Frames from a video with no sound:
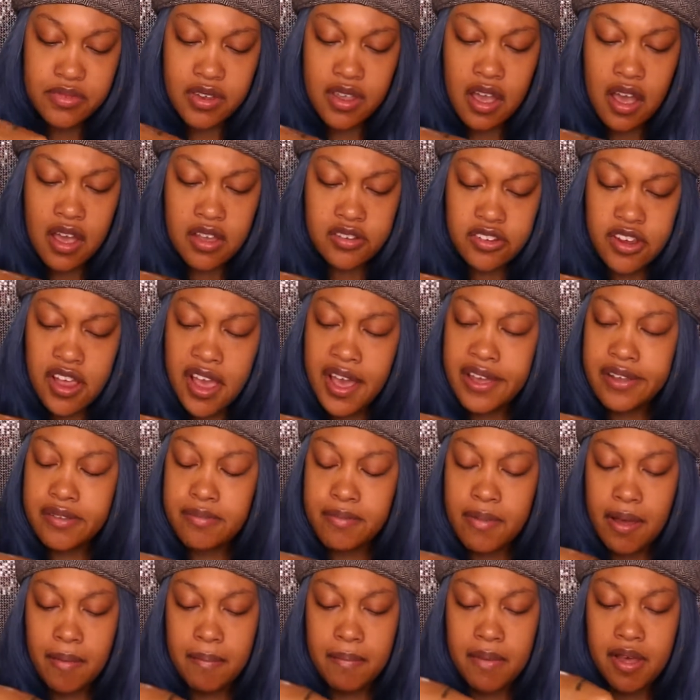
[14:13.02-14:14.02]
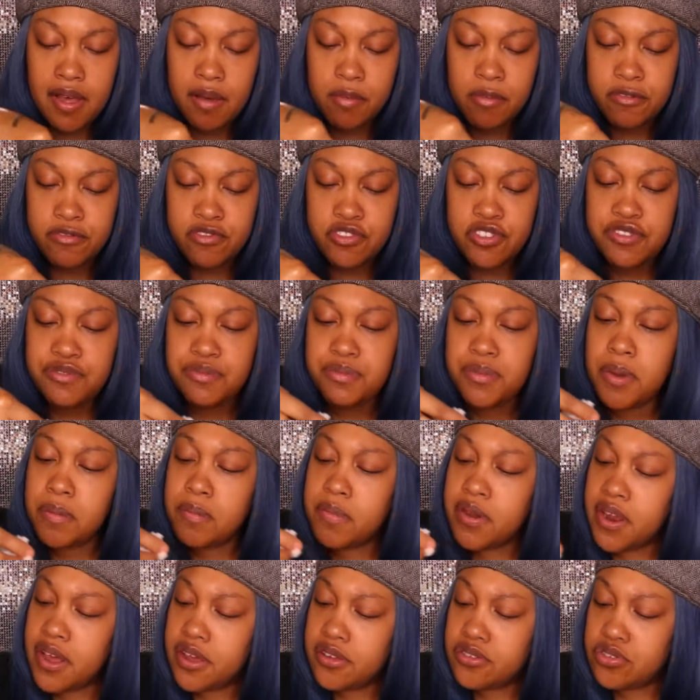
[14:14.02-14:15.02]
I should ask my mom if she
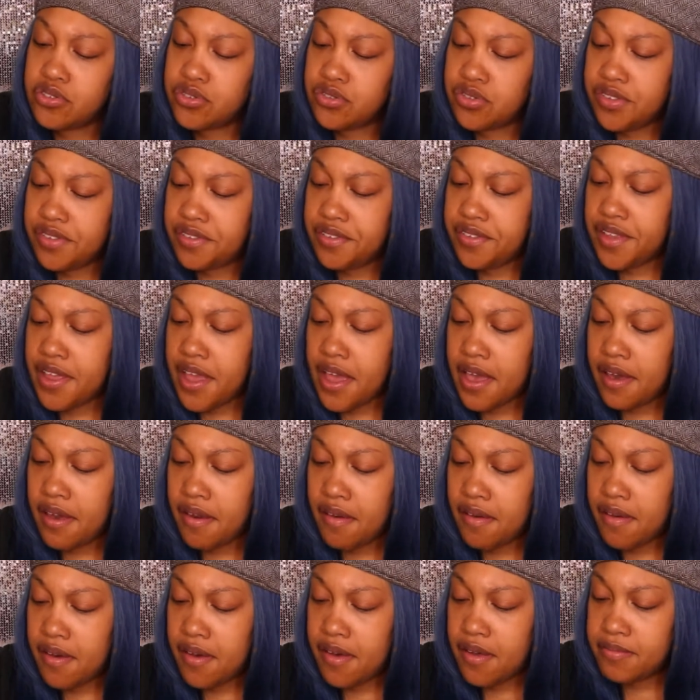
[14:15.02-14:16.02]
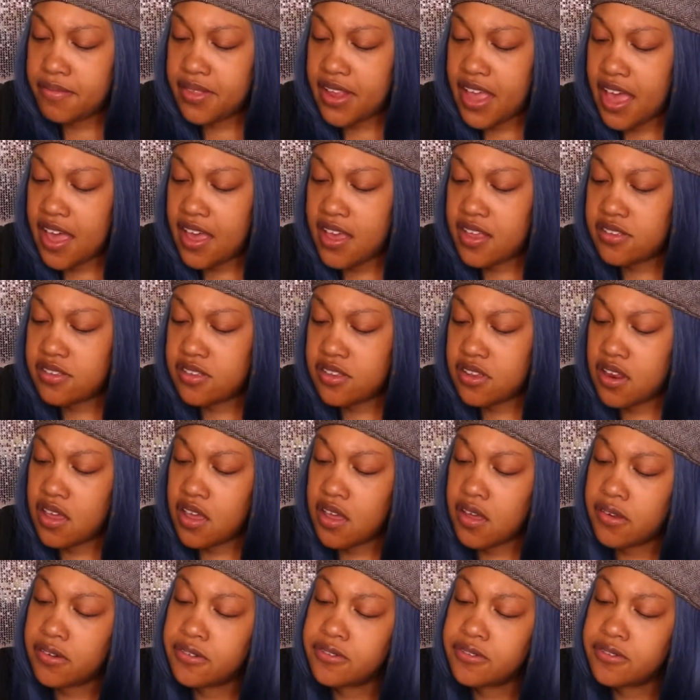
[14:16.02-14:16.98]
remember that incident.